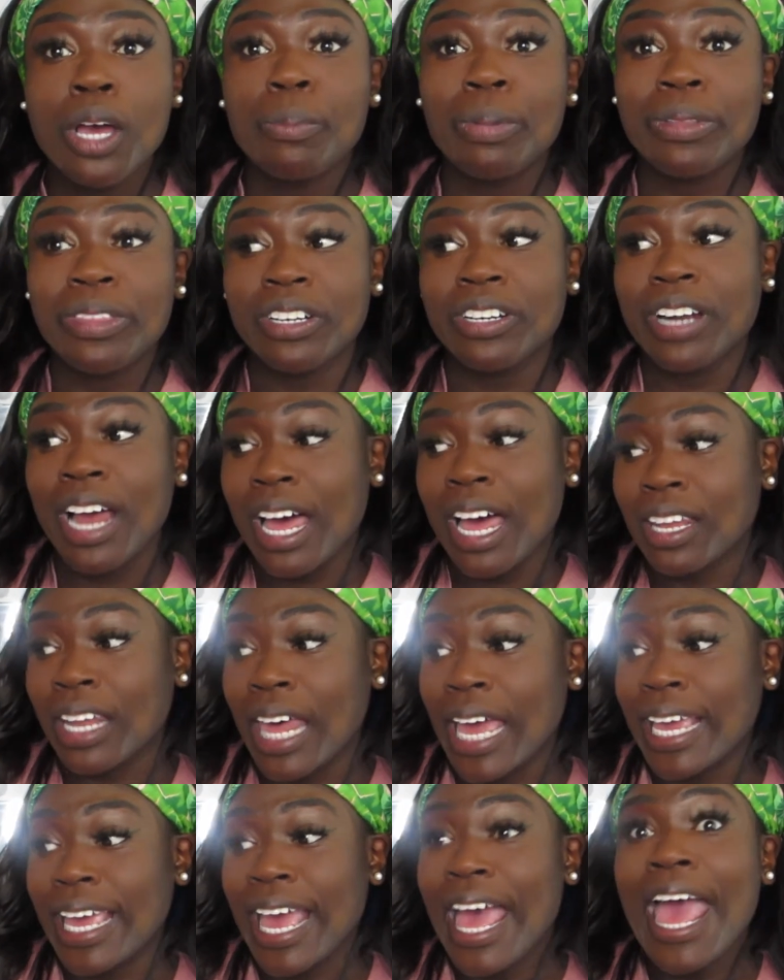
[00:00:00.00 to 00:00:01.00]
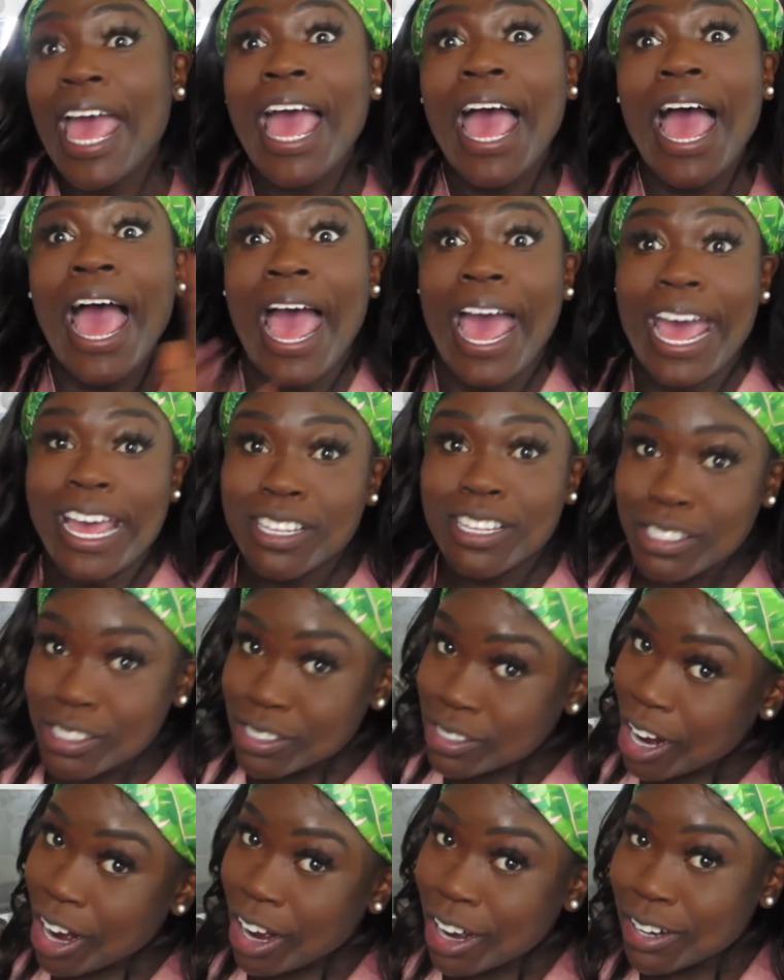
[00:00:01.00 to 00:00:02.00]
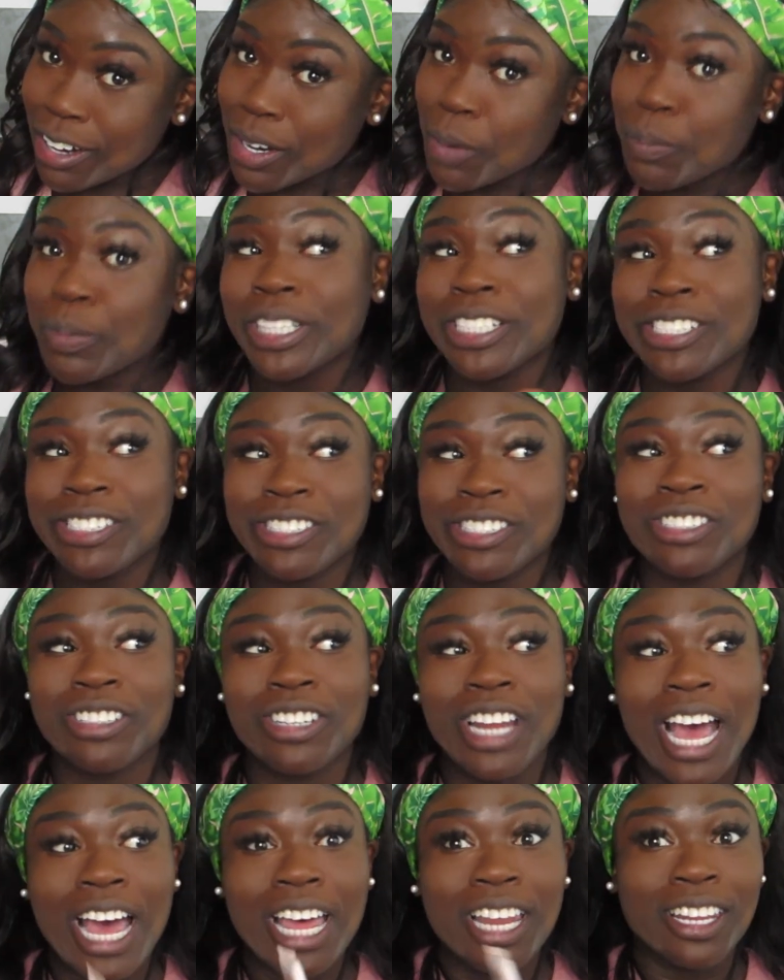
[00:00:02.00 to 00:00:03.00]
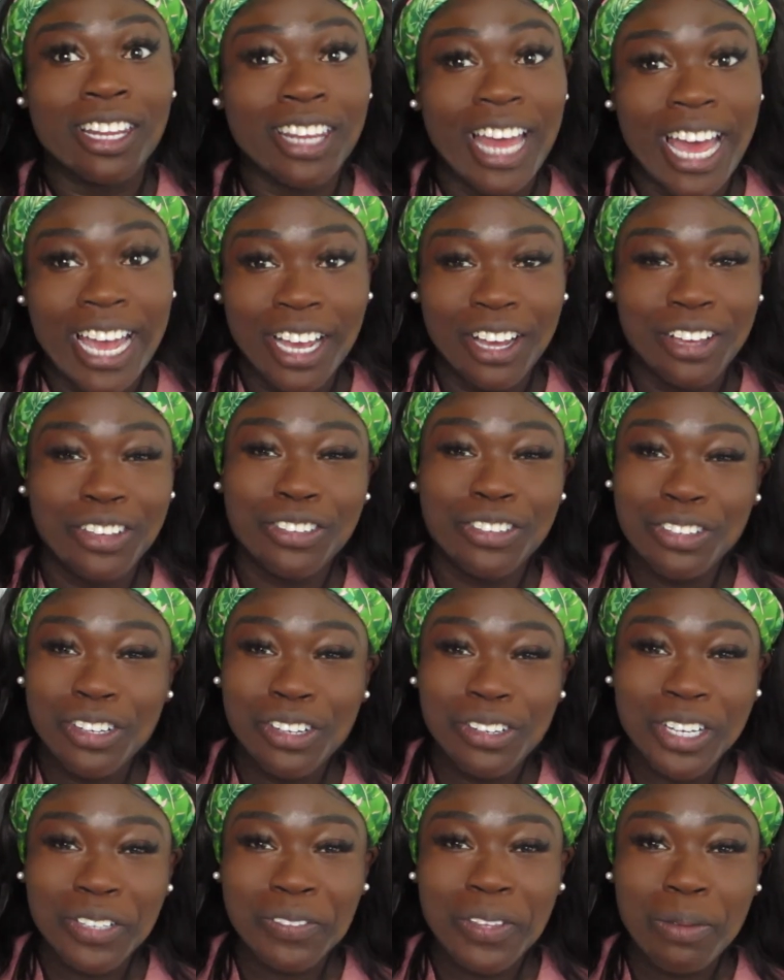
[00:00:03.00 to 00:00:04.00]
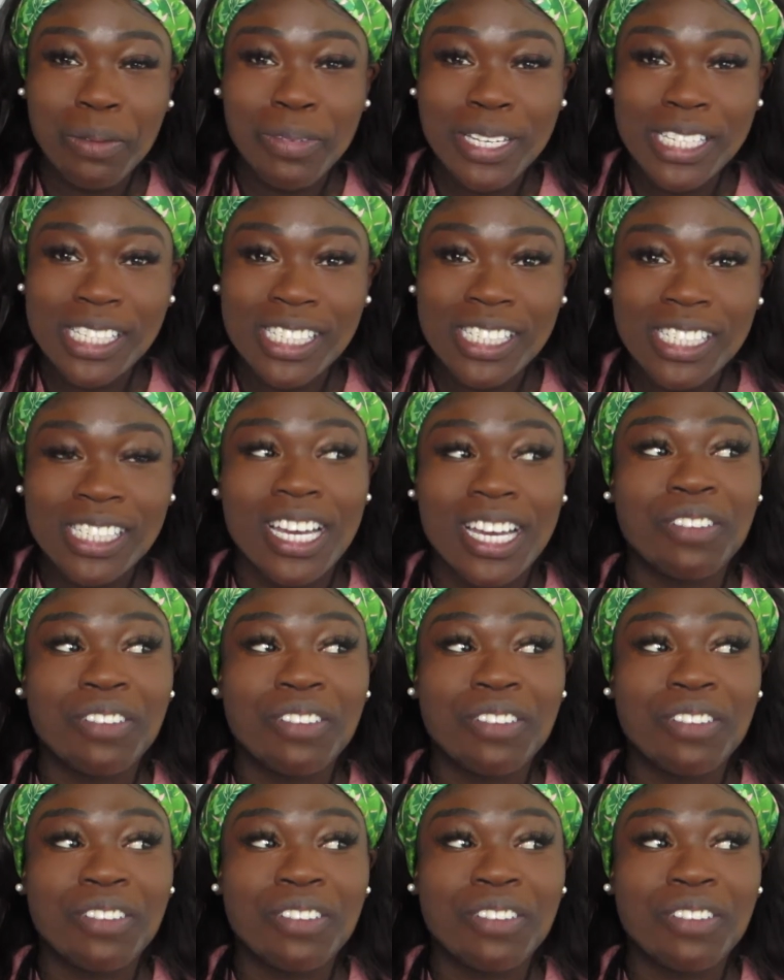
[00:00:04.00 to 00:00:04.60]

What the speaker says: but they're not like as dark, but they're still not light, you know, if that makes sense.